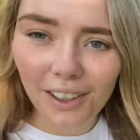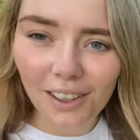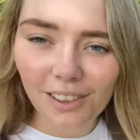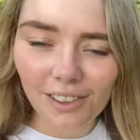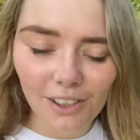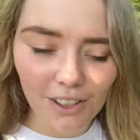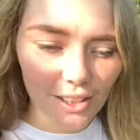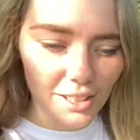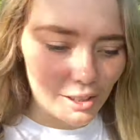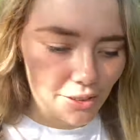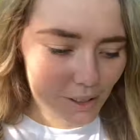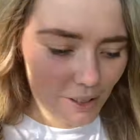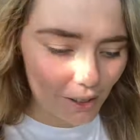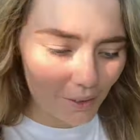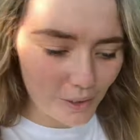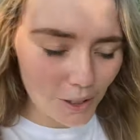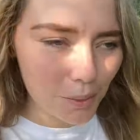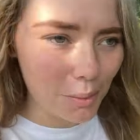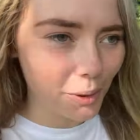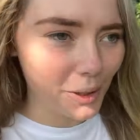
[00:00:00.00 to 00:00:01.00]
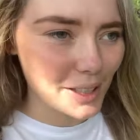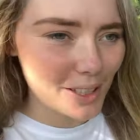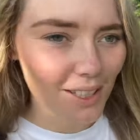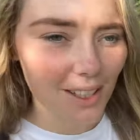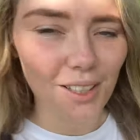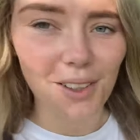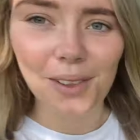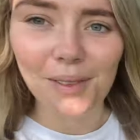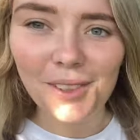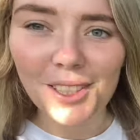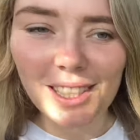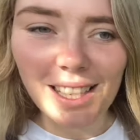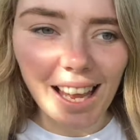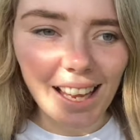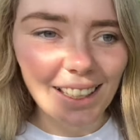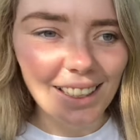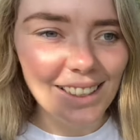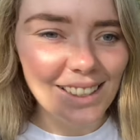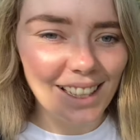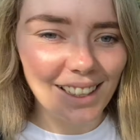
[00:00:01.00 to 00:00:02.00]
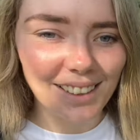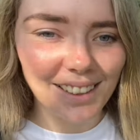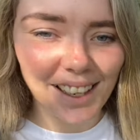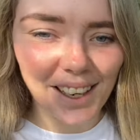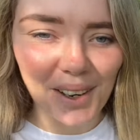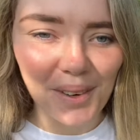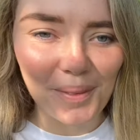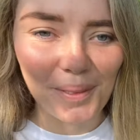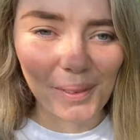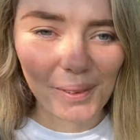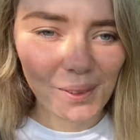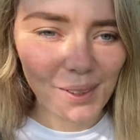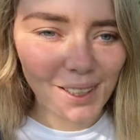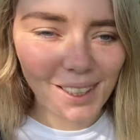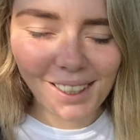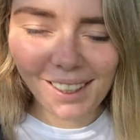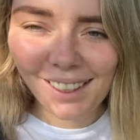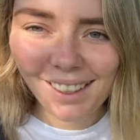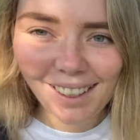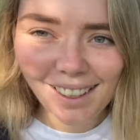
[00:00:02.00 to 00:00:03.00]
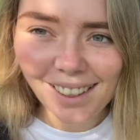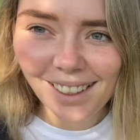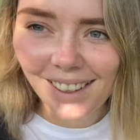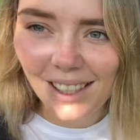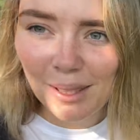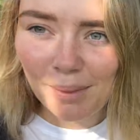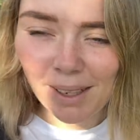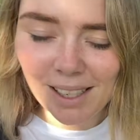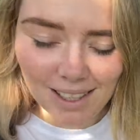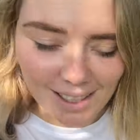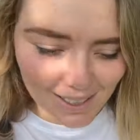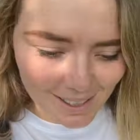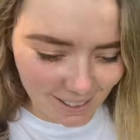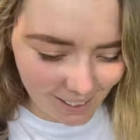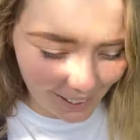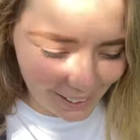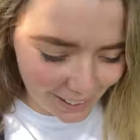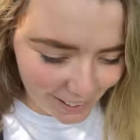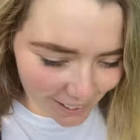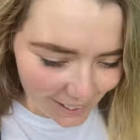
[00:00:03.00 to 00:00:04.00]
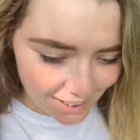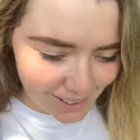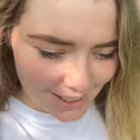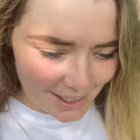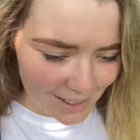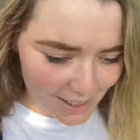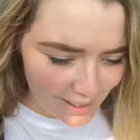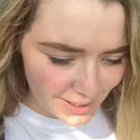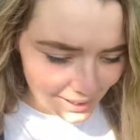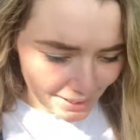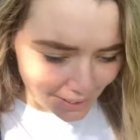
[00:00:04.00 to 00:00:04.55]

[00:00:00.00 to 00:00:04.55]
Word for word: you could just go to the viewpoint, so I'm just heading down now, but this place is class.